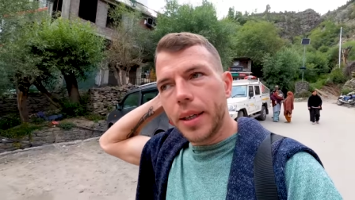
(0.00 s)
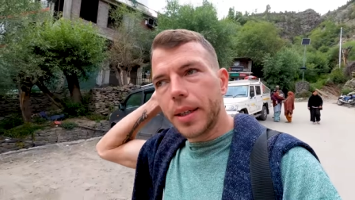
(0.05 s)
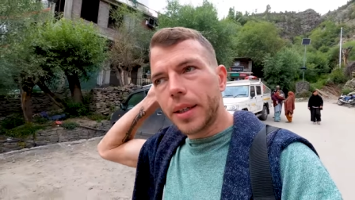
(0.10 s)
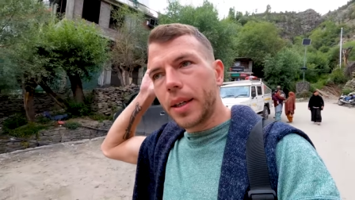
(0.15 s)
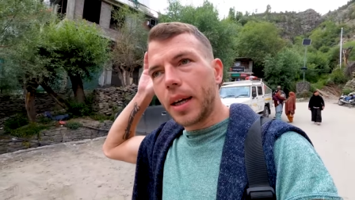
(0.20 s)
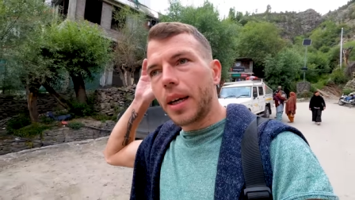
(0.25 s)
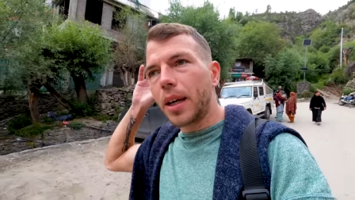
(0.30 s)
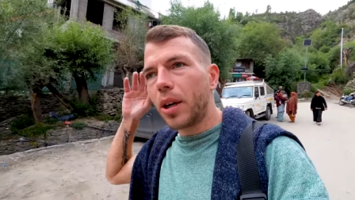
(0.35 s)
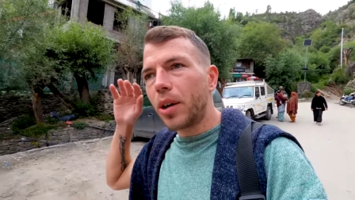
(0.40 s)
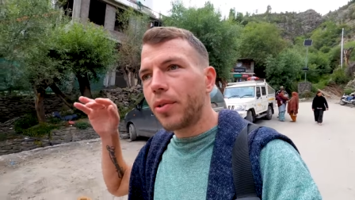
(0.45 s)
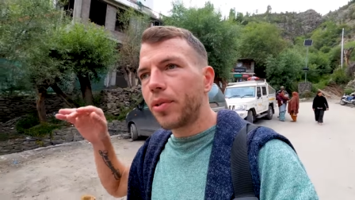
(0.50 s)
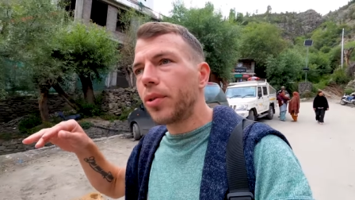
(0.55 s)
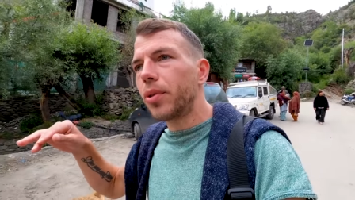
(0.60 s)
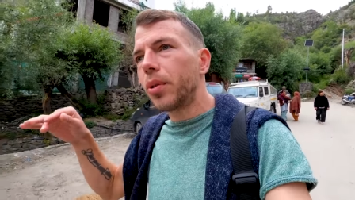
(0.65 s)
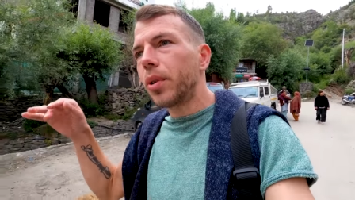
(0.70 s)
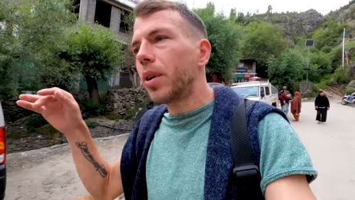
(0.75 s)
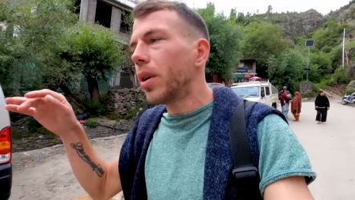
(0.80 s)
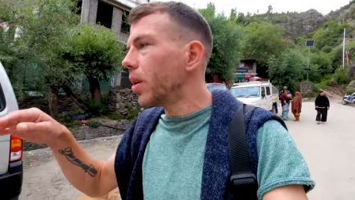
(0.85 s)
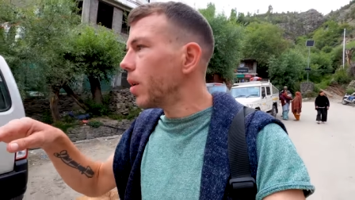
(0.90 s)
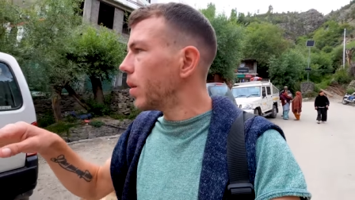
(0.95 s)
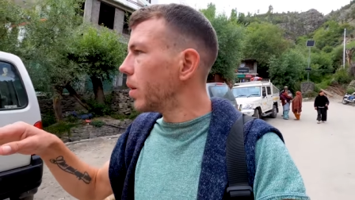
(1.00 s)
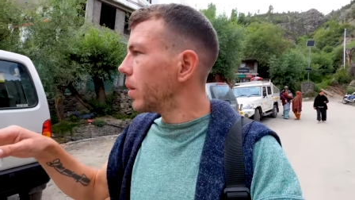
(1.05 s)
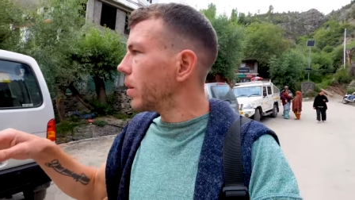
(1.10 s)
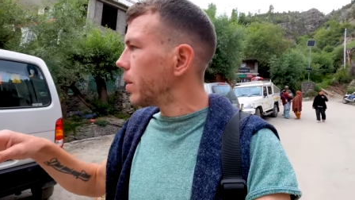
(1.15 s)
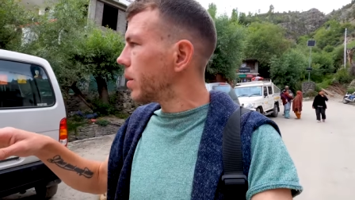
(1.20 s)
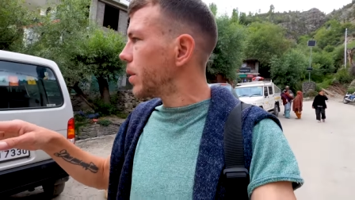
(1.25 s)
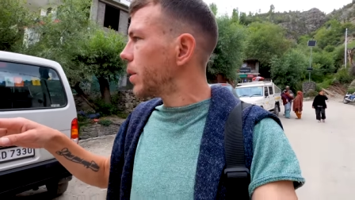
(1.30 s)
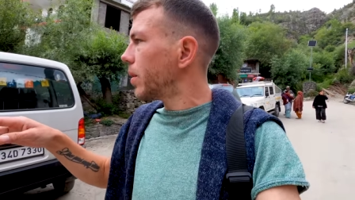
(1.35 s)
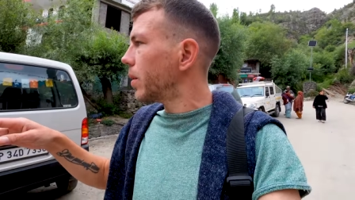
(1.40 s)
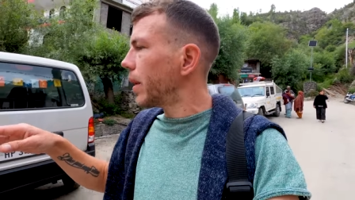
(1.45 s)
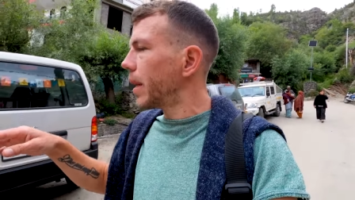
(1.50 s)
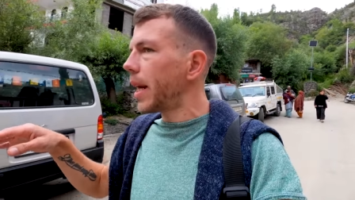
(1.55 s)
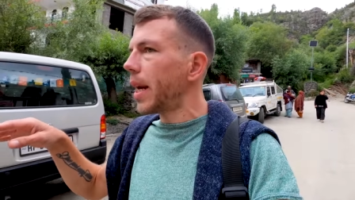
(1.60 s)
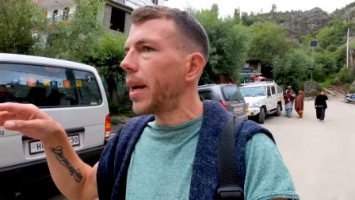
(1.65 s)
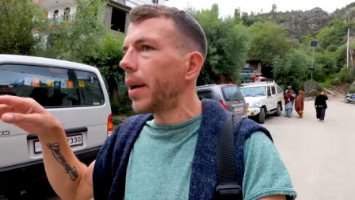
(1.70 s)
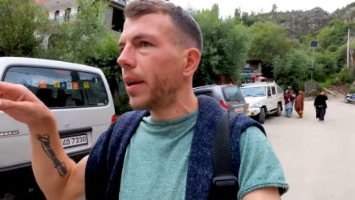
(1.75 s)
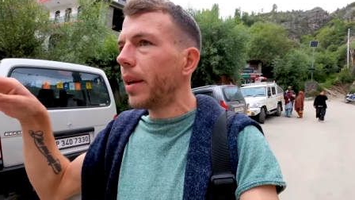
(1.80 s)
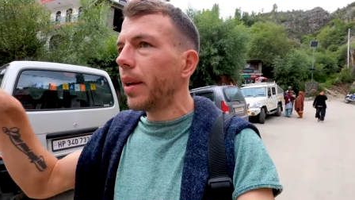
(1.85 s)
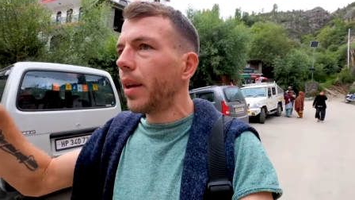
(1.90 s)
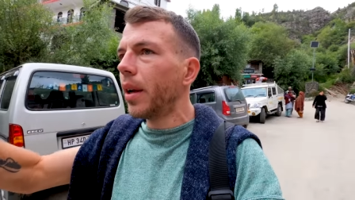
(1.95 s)
So I'd love to go also
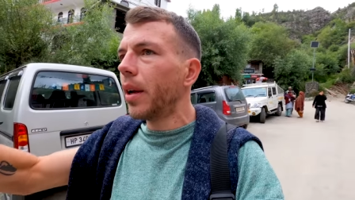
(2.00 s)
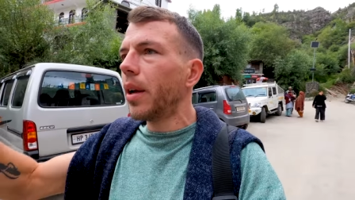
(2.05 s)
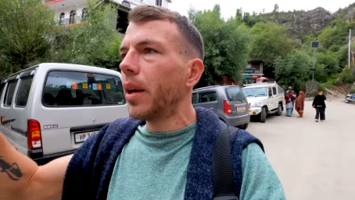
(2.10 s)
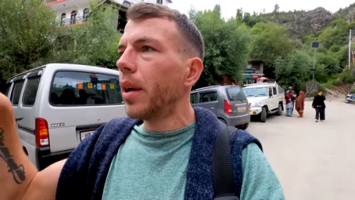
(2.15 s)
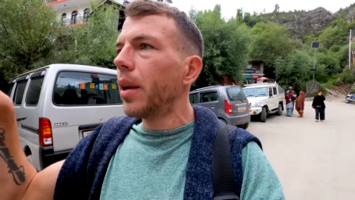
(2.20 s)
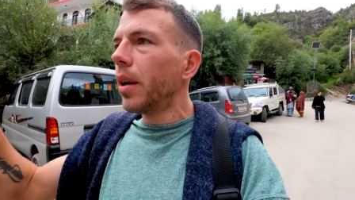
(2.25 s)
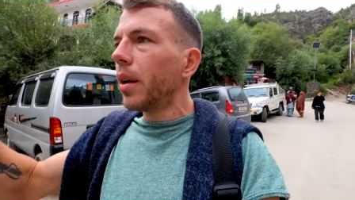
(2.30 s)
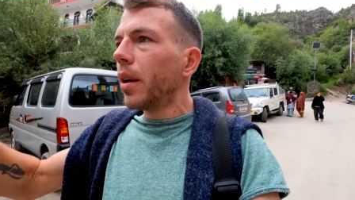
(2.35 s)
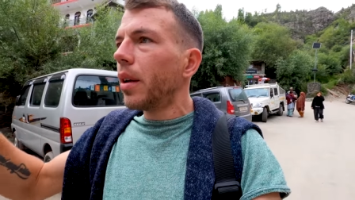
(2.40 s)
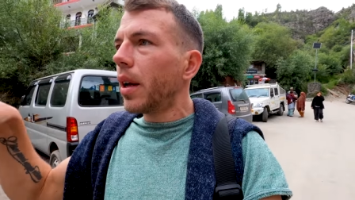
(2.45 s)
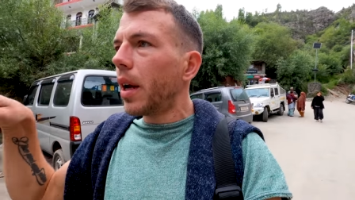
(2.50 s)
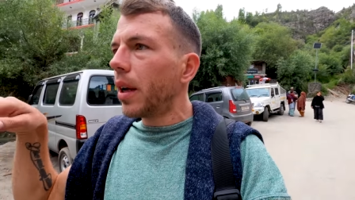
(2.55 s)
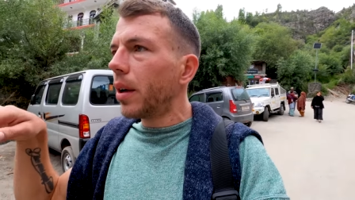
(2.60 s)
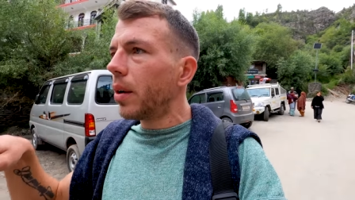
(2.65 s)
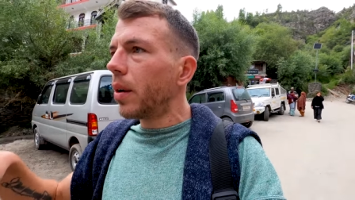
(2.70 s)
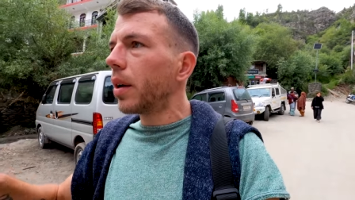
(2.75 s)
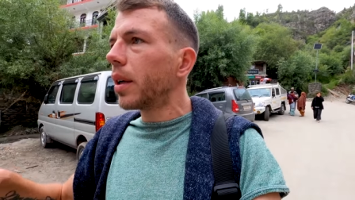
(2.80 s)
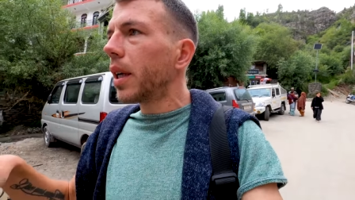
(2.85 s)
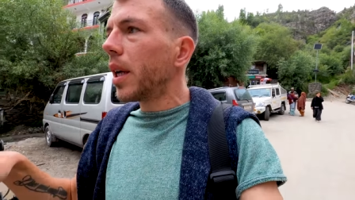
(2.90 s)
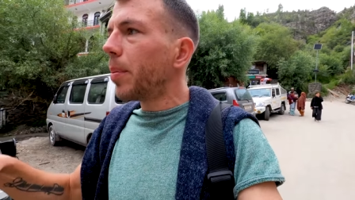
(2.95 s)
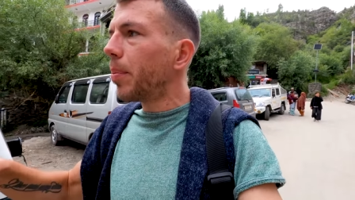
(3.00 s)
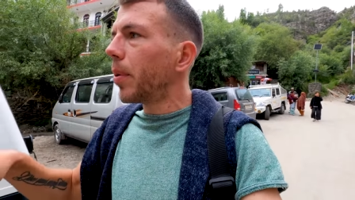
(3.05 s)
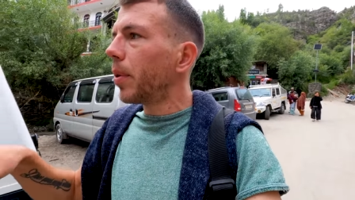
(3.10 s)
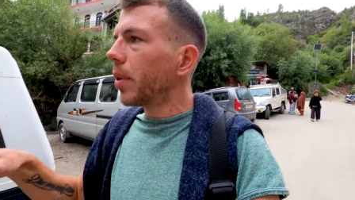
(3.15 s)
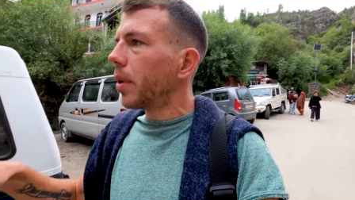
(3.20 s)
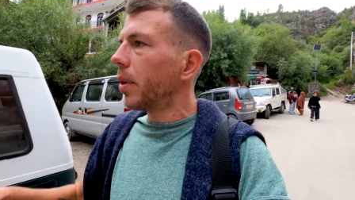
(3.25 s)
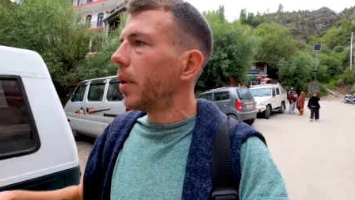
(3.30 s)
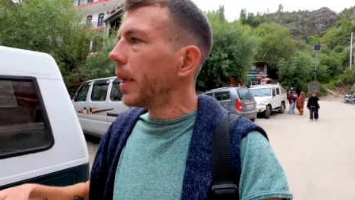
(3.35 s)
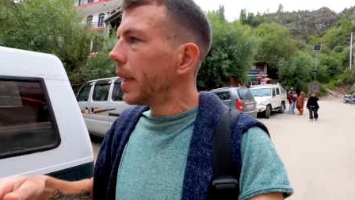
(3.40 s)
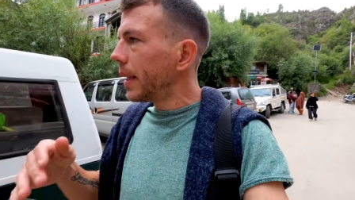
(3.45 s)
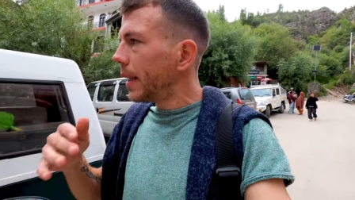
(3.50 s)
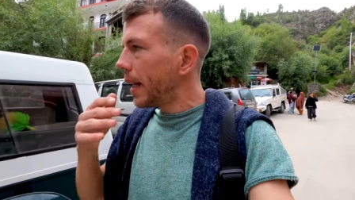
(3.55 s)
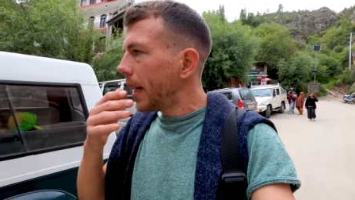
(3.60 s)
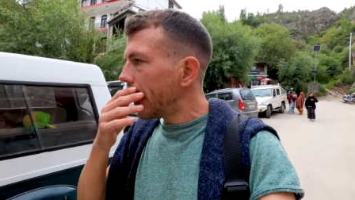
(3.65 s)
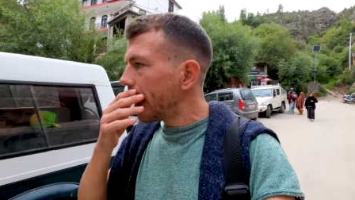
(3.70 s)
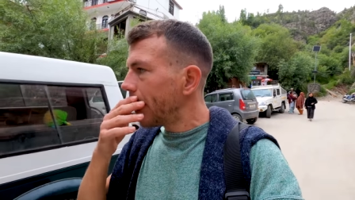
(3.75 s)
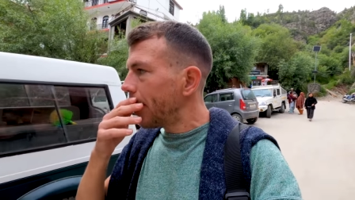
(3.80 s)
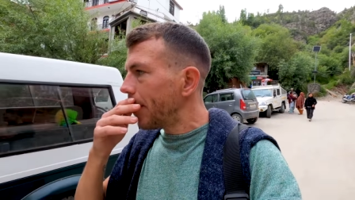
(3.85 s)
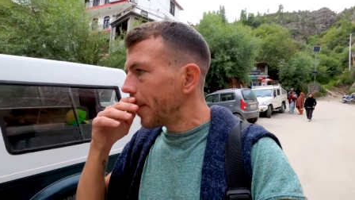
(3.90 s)
now, and I know I keep on going down.